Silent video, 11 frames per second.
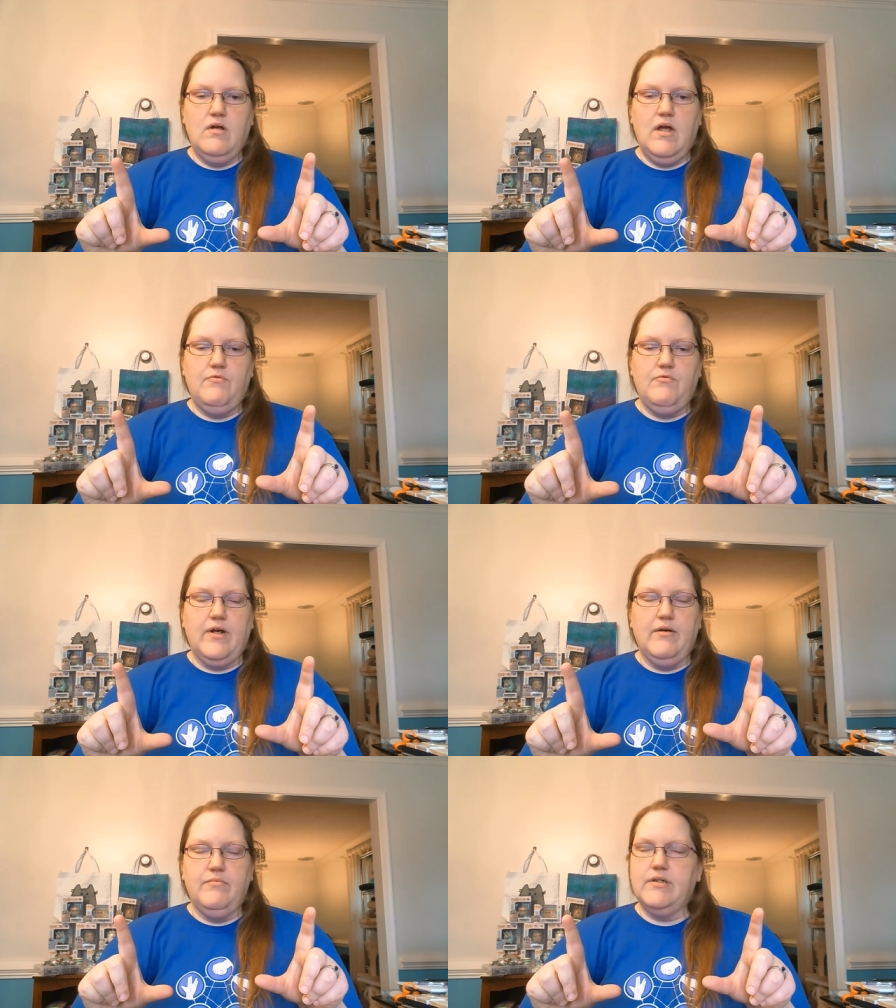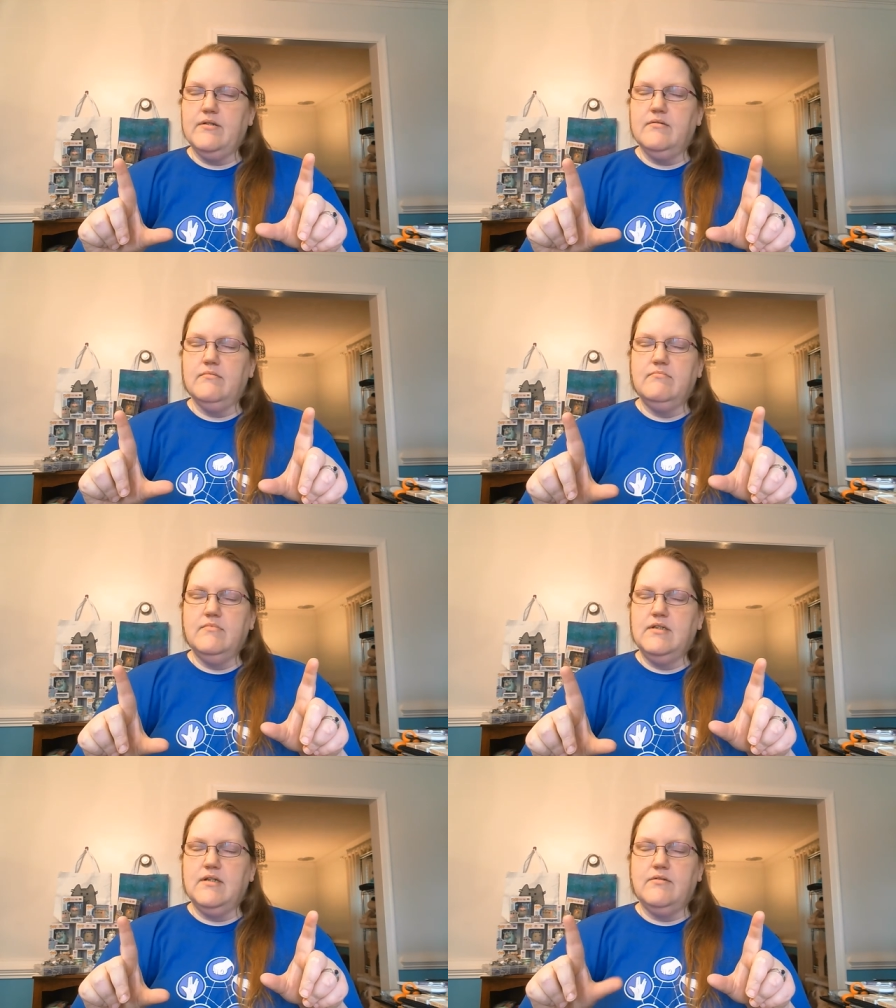I forget what the
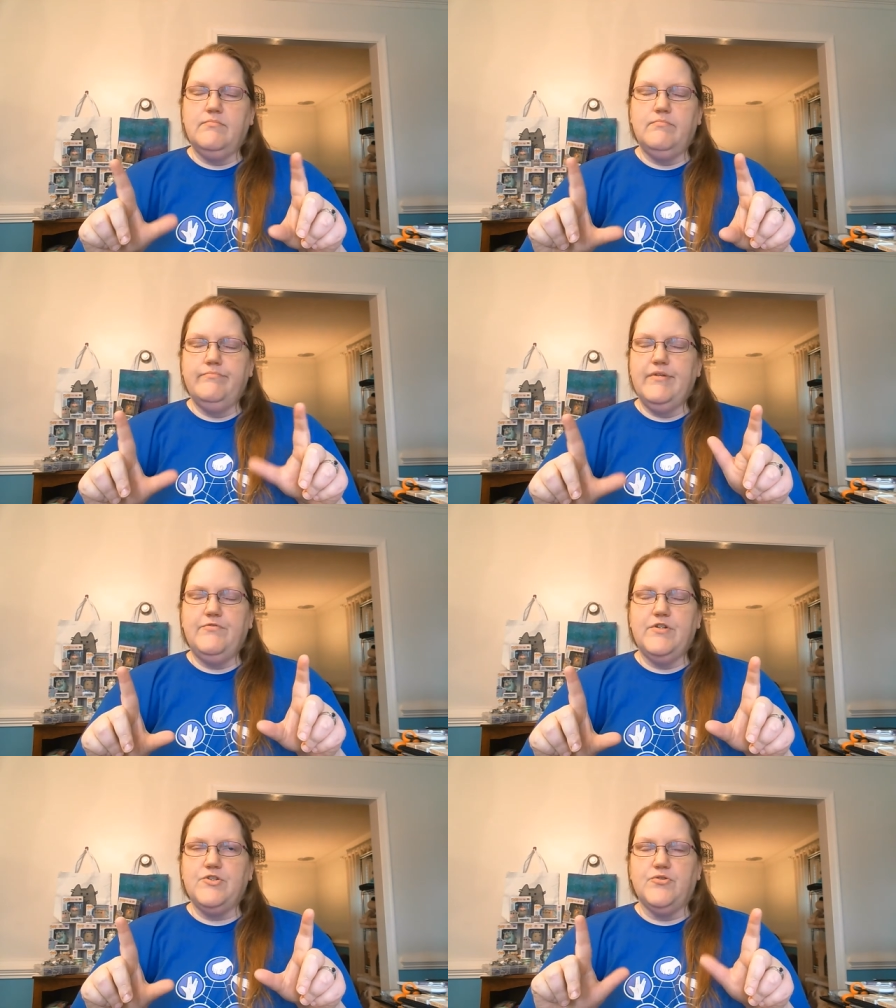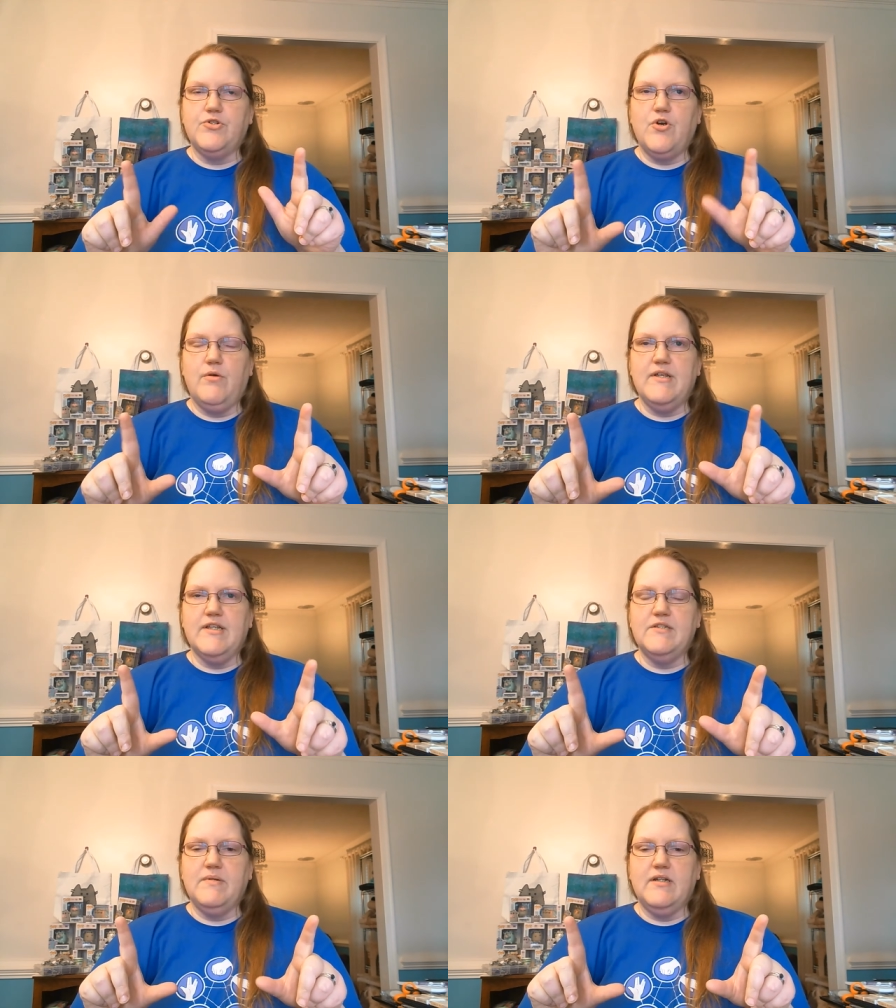the official term
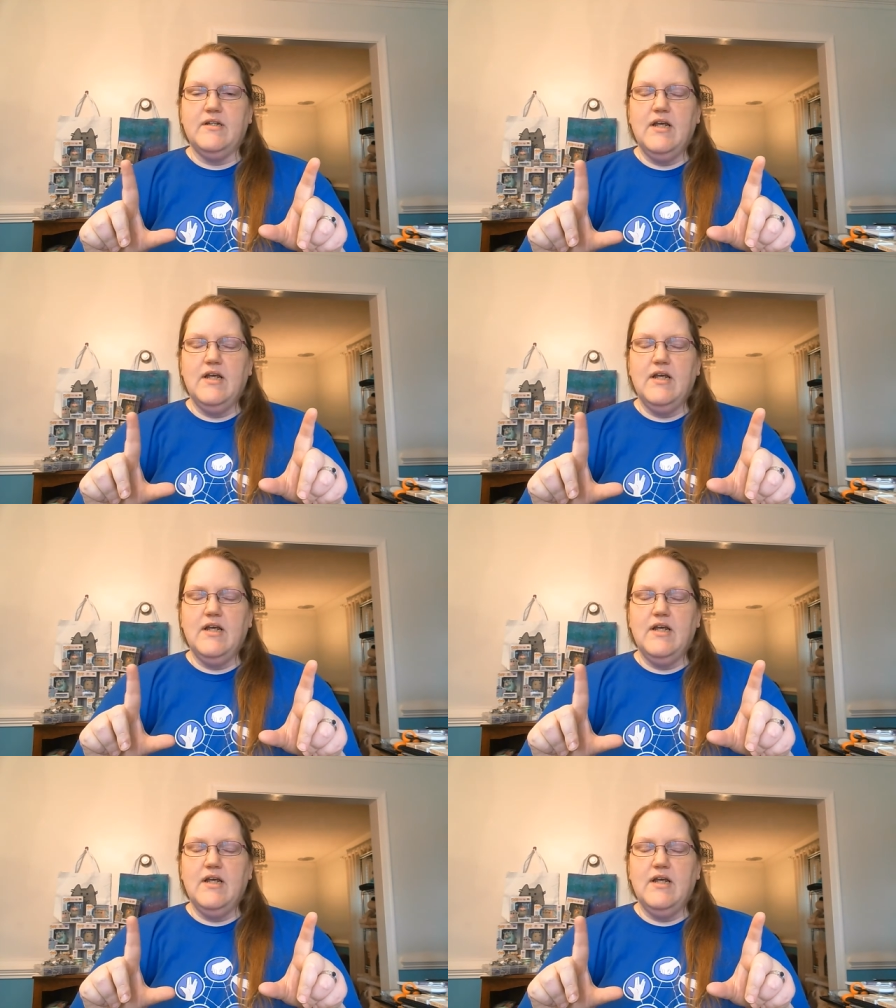is, but